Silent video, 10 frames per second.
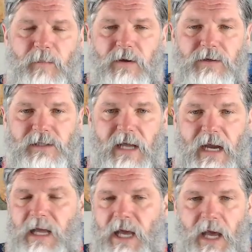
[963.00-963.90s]
to purchase
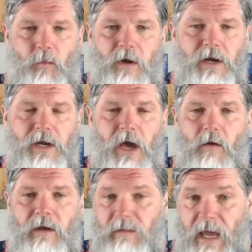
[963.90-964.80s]
land. And where did it
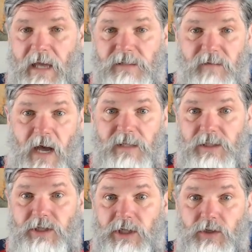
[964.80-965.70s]
go? In the hands of
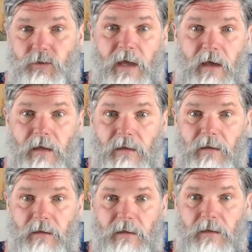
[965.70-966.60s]
Constantine Chiwenga,
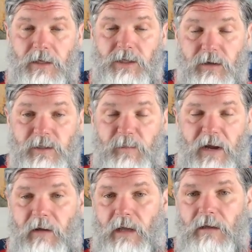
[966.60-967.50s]
Sharon
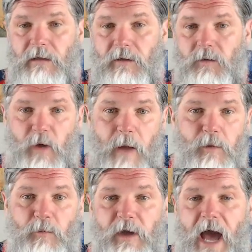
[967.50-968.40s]
Speary,
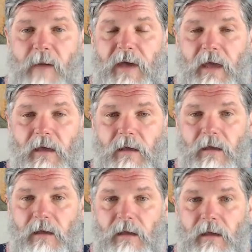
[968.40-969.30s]
Robert Mugabe,
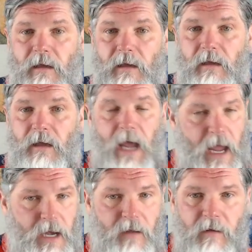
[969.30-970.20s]

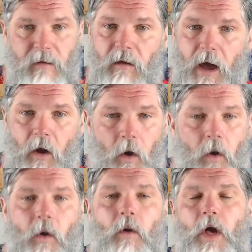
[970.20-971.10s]
and a
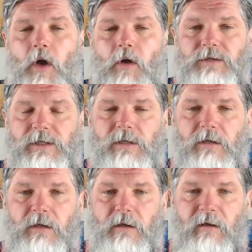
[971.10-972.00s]
whole host
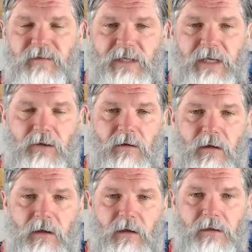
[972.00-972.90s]
of
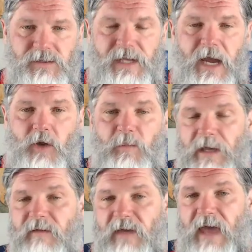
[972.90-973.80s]
senior
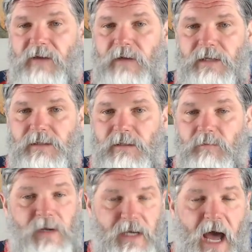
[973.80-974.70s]
ZANU-PF cadres,
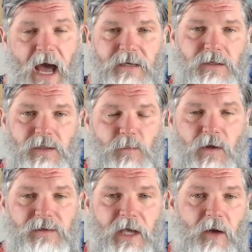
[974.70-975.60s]
but not to
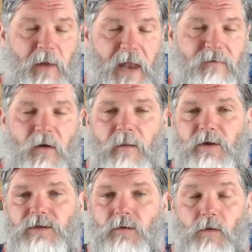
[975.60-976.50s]
small-scale black
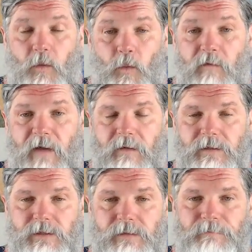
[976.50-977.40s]
farmers or war
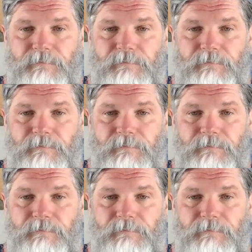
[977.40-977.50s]
veterans.